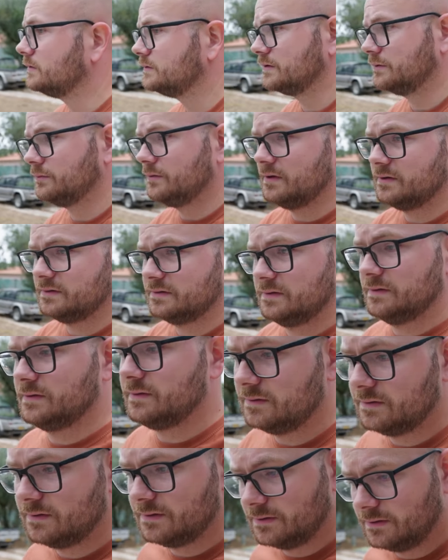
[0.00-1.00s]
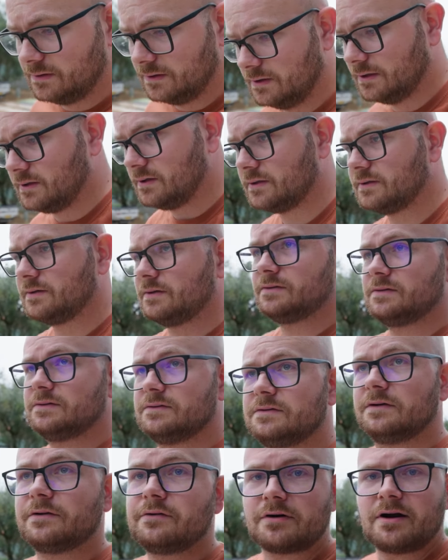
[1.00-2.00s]
So this is
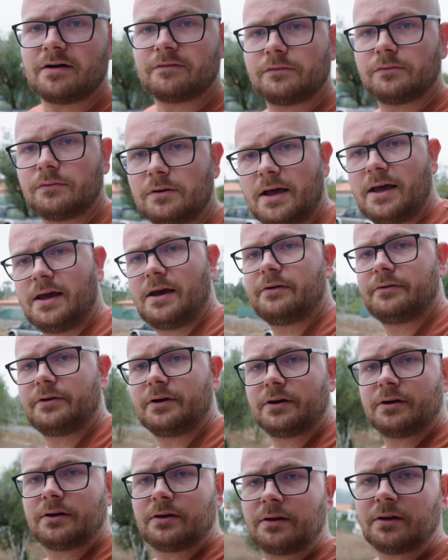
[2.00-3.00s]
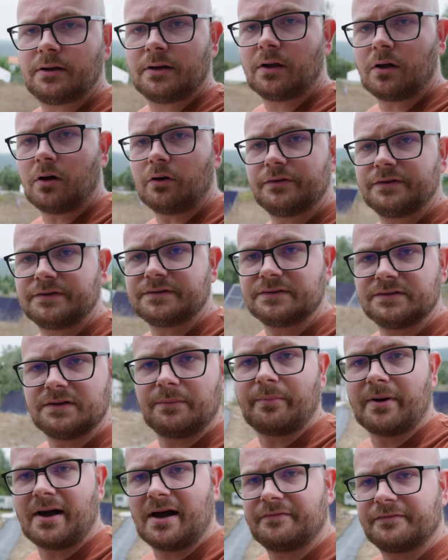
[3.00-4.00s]
the gravel area, or this is the
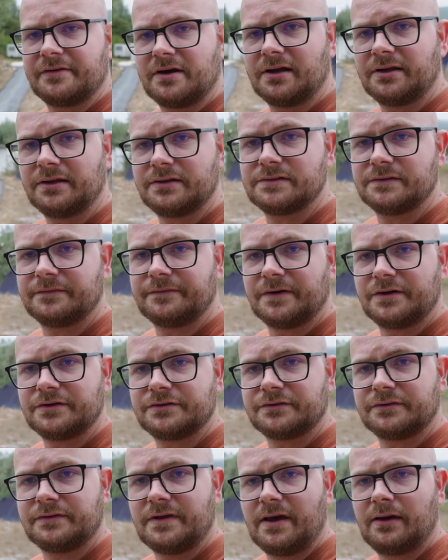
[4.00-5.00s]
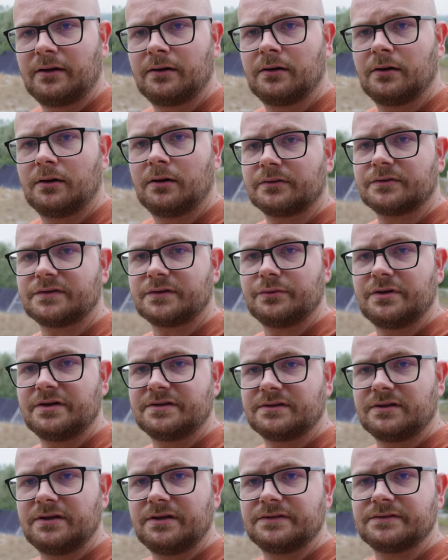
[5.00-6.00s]
path that I need to finish today. So
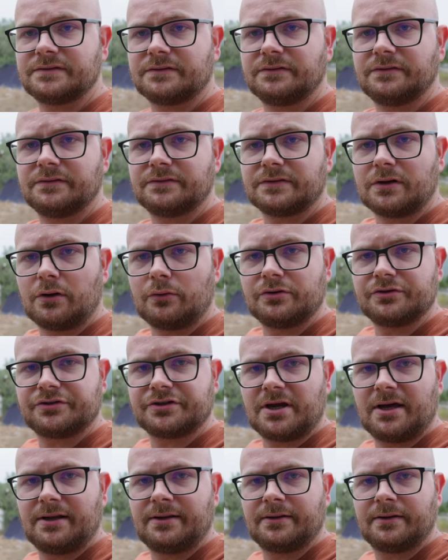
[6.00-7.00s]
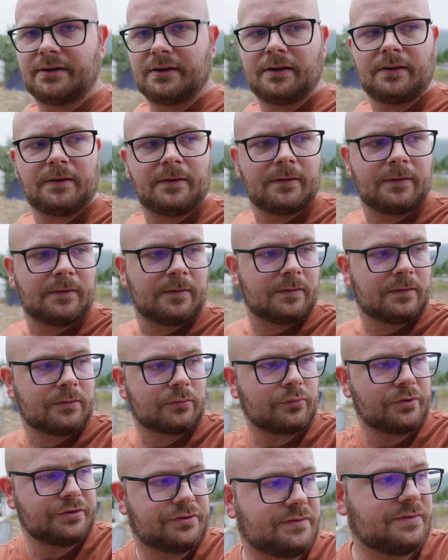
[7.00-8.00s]
this leads to the solar shed,
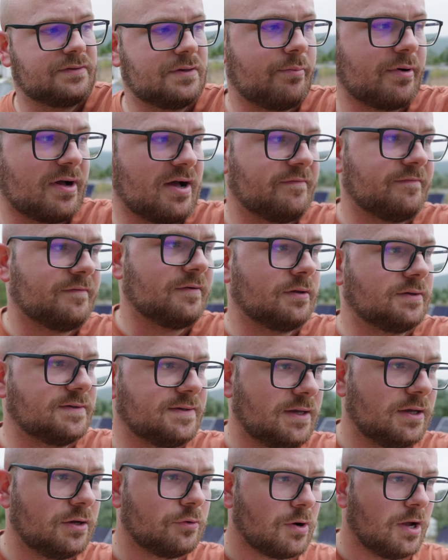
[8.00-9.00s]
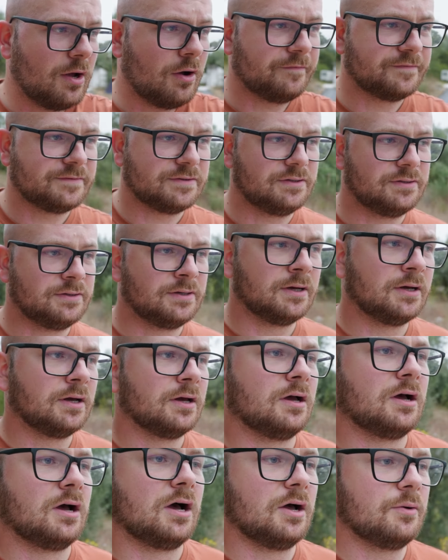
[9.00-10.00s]
which is a path I take quite often.
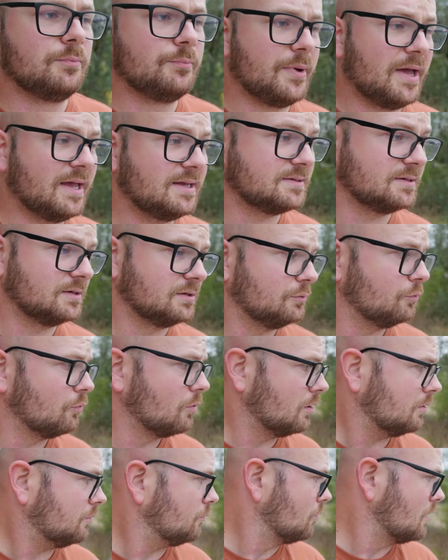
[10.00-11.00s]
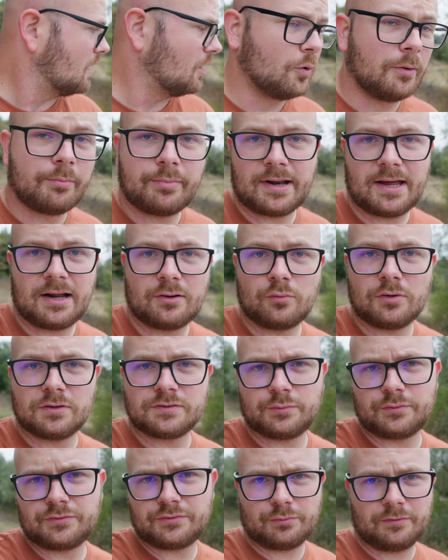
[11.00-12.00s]
And basically what our plan
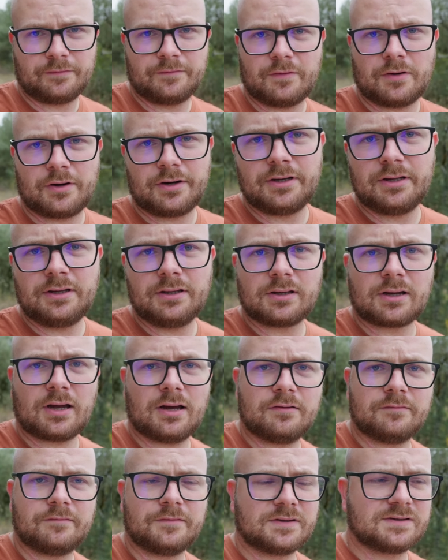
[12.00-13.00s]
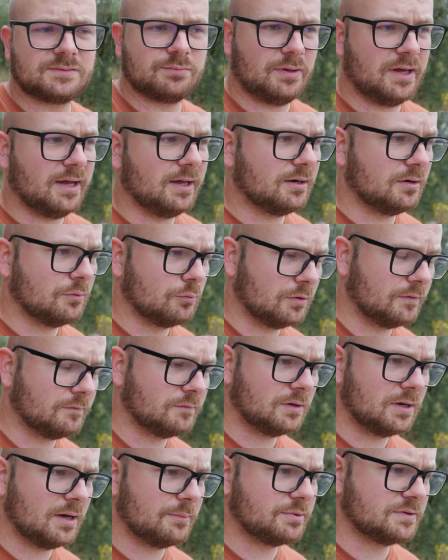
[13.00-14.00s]
was, which we've already kind of explained in one of
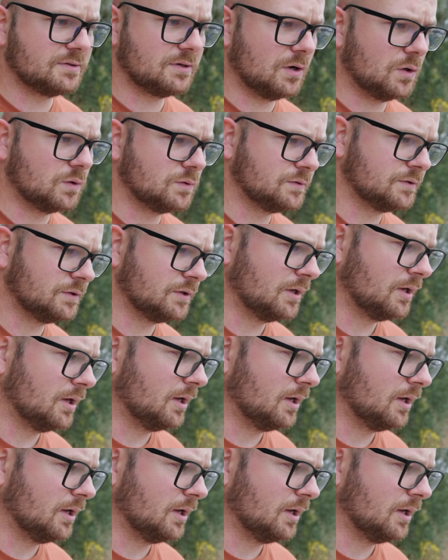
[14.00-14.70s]
the episodes,